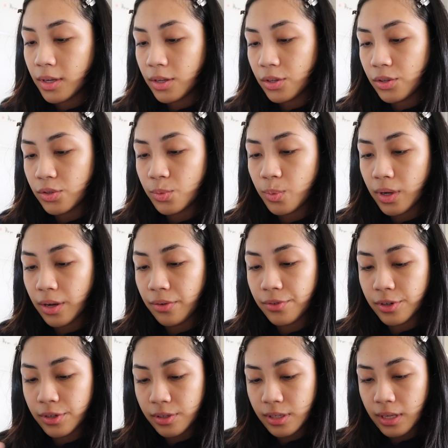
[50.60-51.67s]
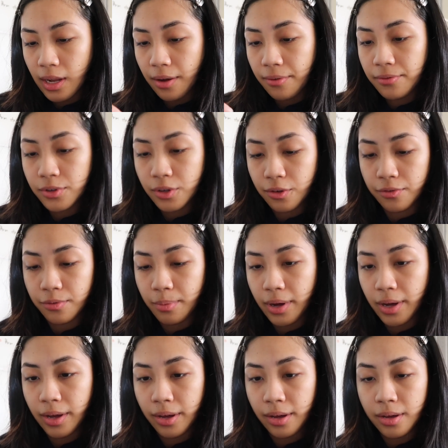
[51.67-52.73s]
gonna use whatever's left of
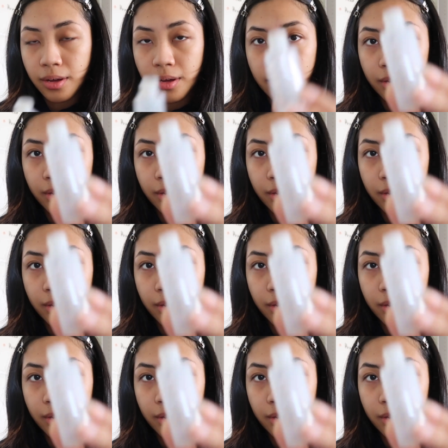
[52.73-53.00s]
my